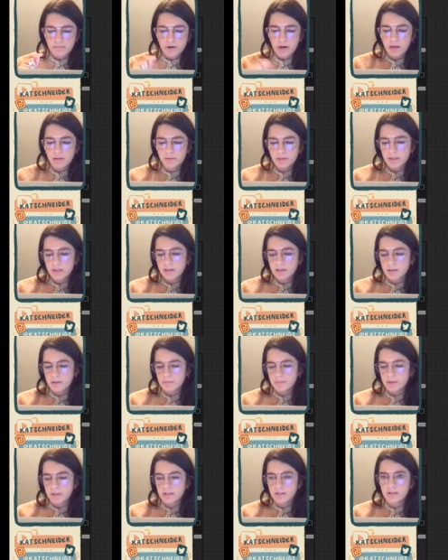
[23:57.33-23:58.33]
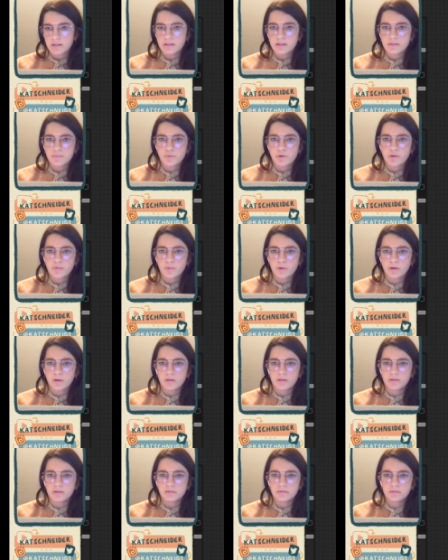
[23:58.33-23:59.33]
Probably gonna come back to this brick
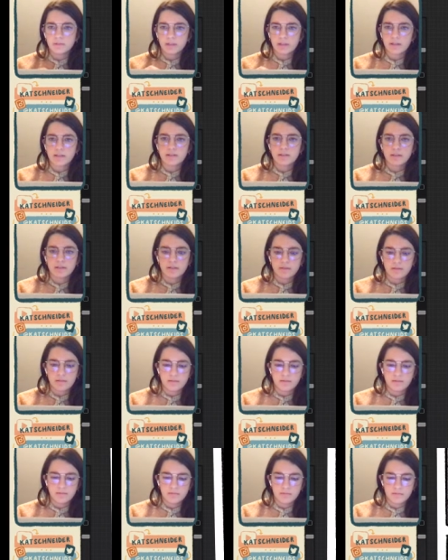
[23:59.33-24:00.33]
wall, like I said.